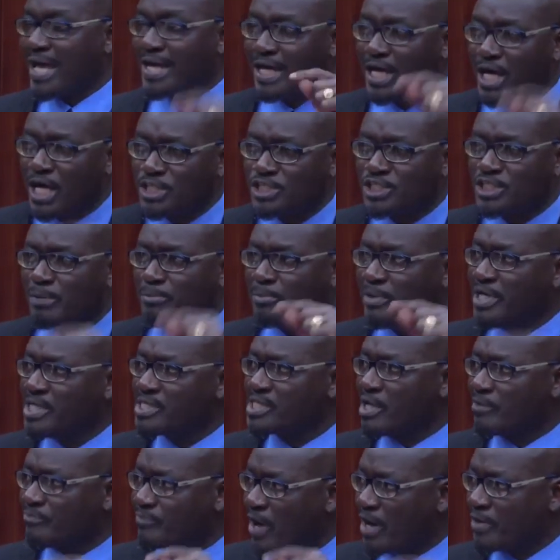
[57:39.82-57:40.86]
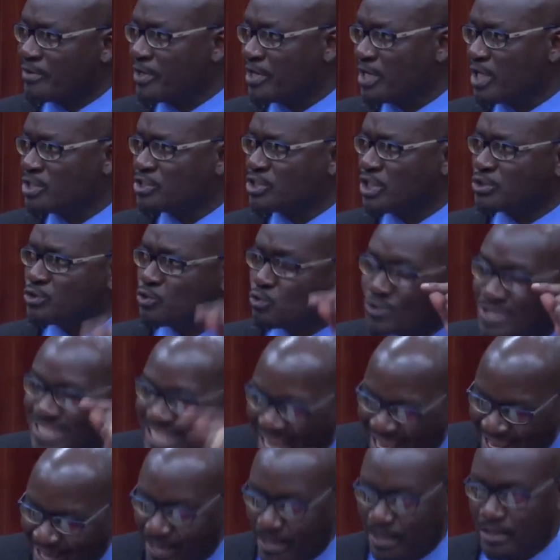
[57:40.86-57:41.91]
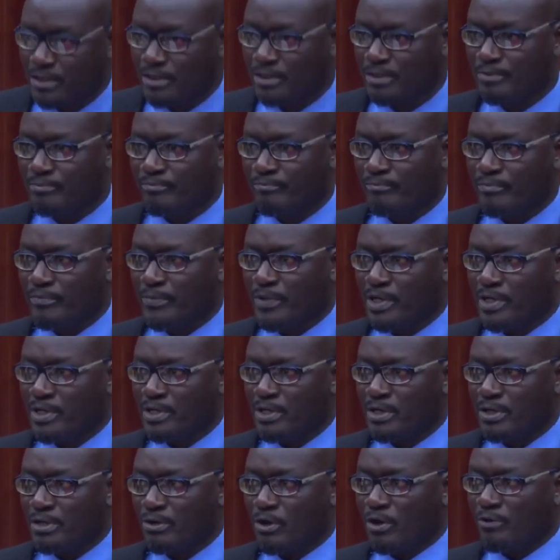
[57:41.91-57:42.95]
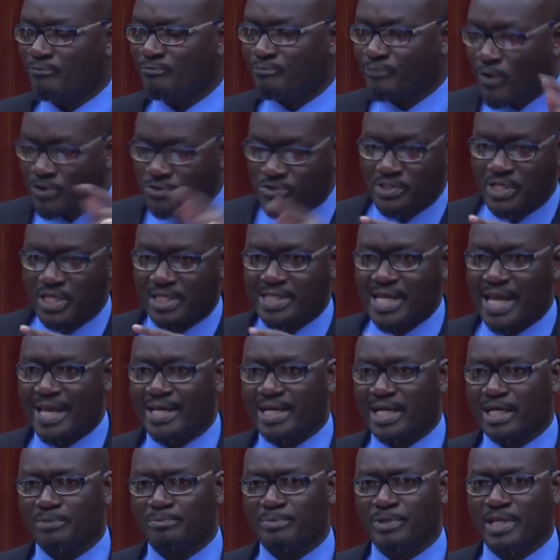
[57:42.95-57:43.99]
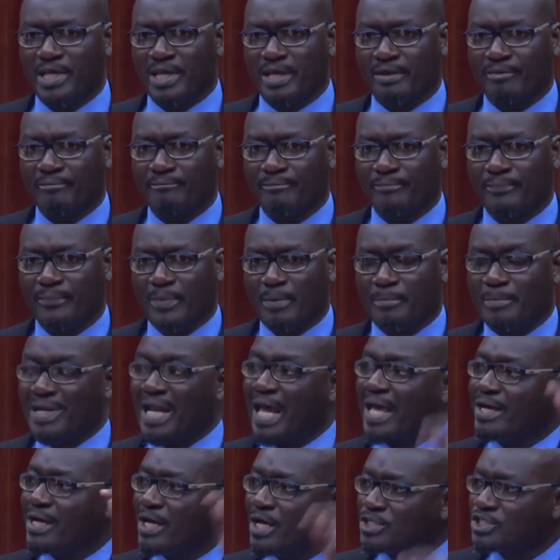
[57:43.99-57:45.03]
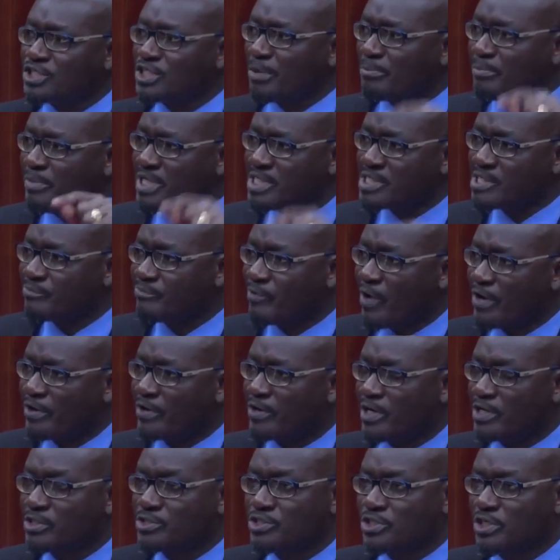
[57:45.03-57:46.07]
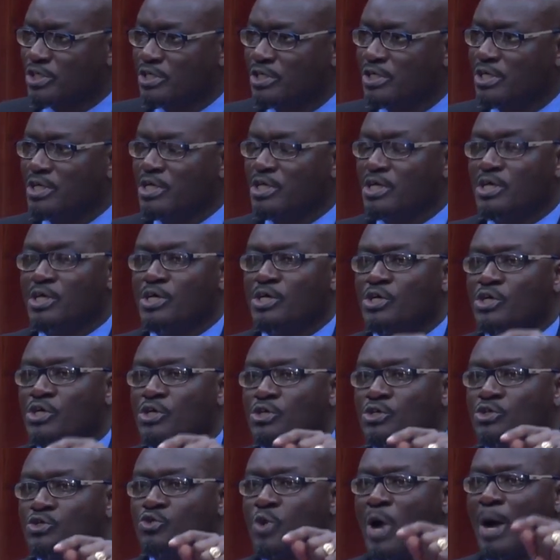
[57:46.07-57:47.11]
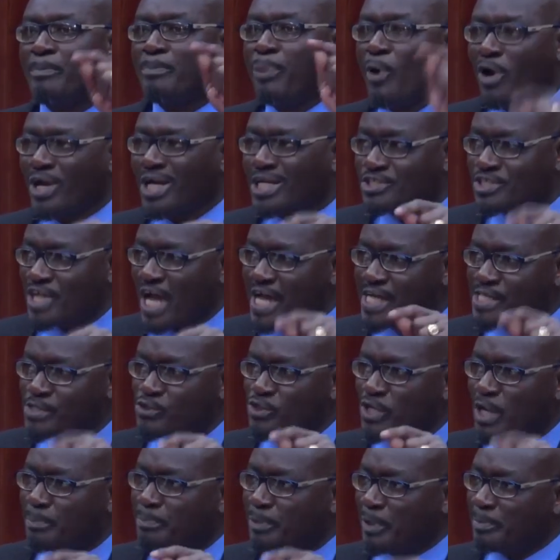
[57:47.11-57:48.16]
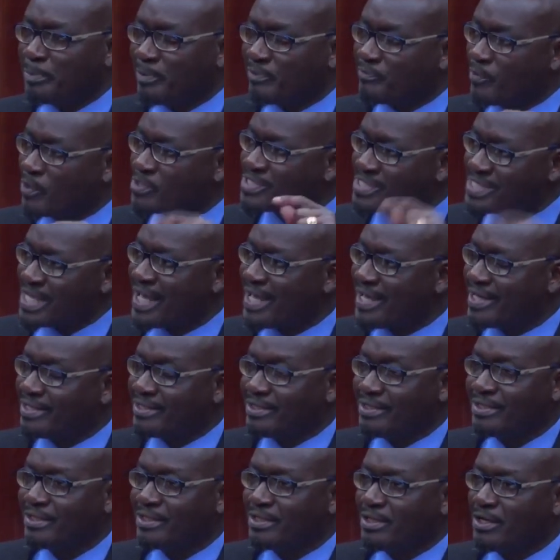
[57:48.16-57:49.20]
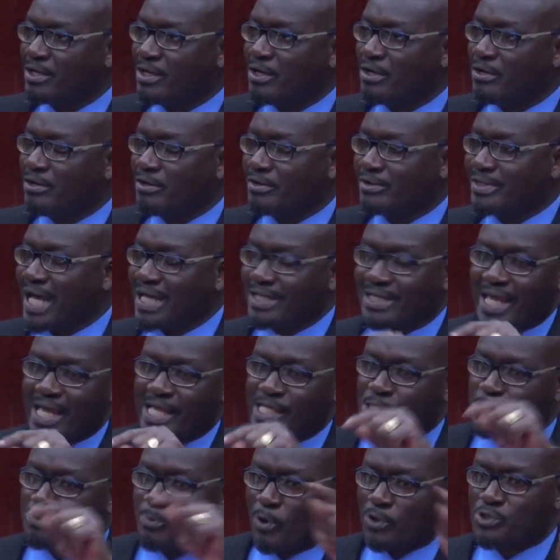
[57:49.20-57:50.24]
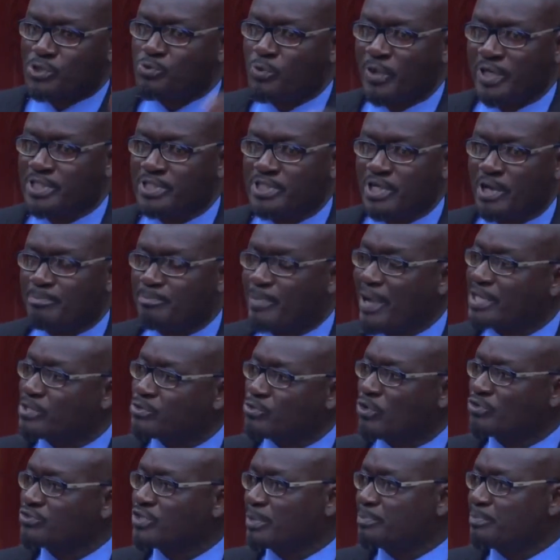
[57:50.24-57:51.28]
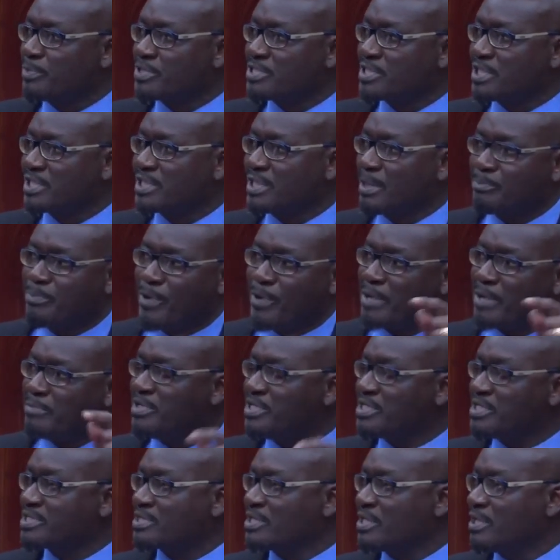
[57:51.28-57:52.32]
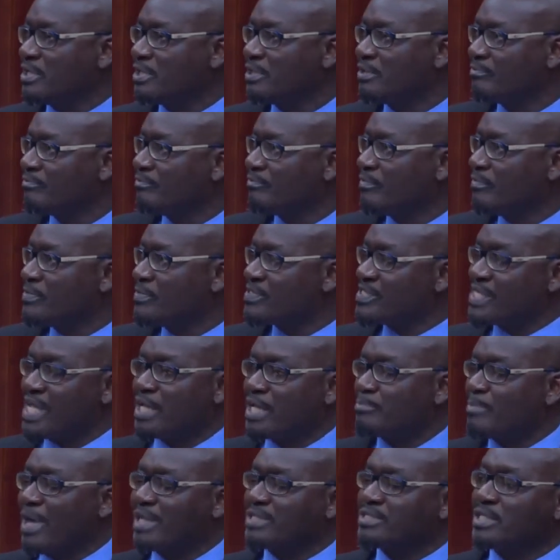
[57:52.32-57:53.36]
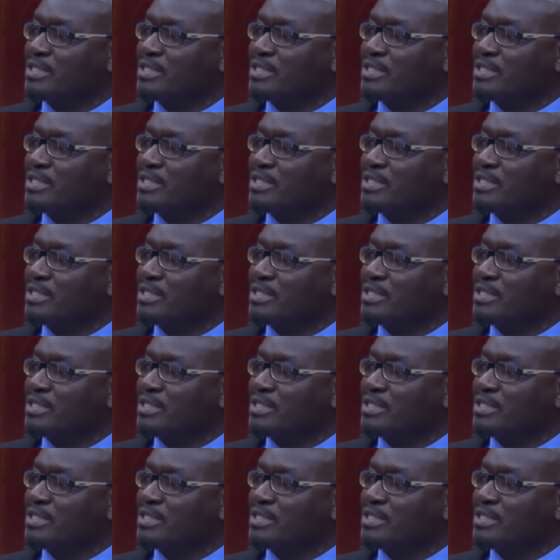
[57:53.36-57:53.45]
urge the Minister for Agriculture today, unfortunately I can't be there, but I urge the Minister for Agriculture to apologize to the people for saying that exports went up by 200% and the Prime Minister saying by